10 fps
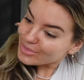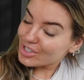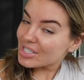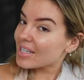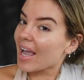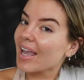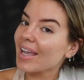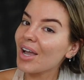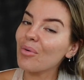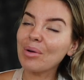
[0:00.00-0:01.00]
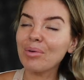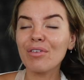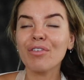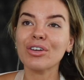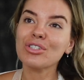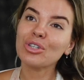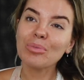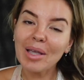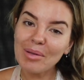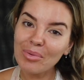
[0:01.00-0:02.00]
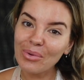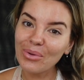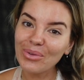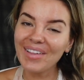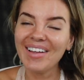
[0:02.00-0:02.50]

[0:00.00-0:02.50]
just saying we were the first two people